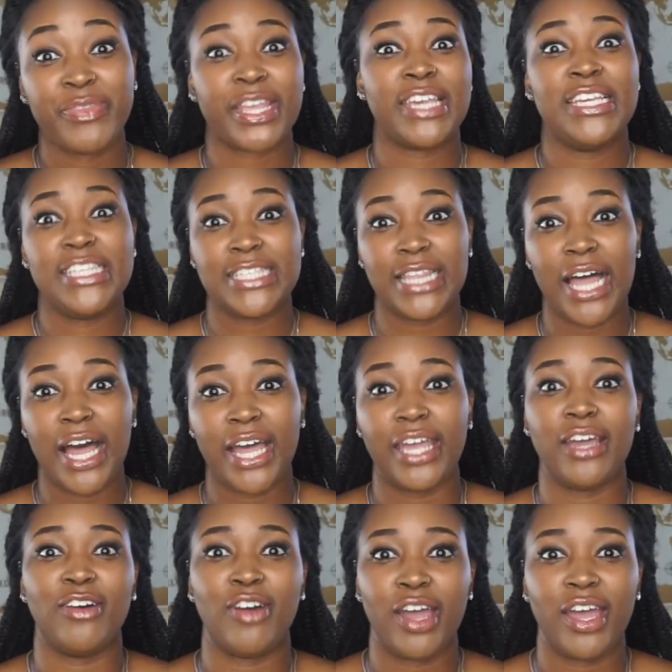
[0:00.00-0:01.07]
He's lying,
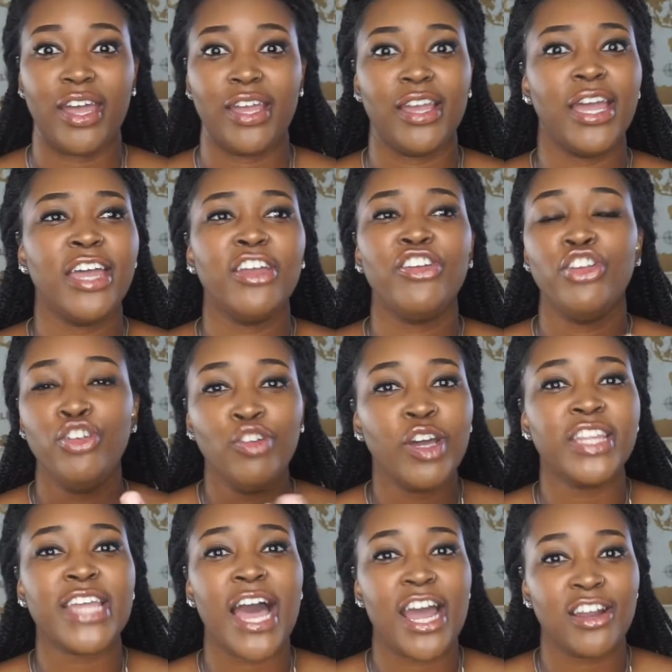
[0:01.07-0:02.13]
okay? You
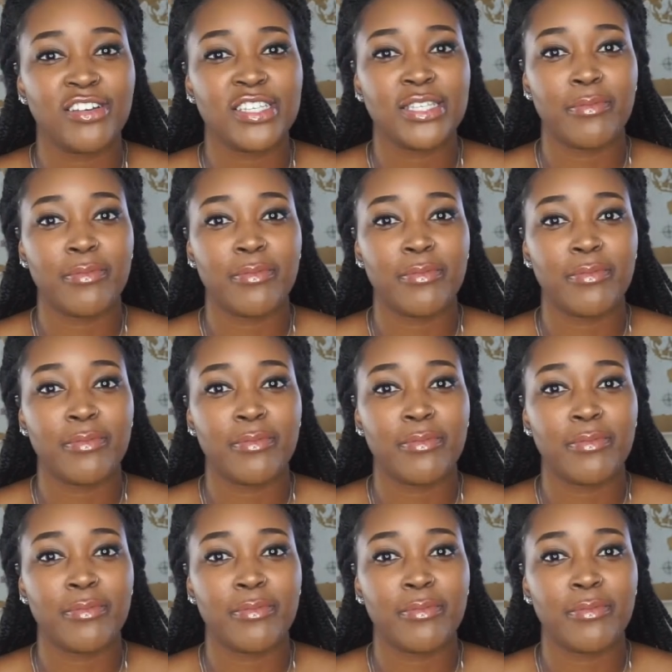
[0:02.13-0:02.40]
can hire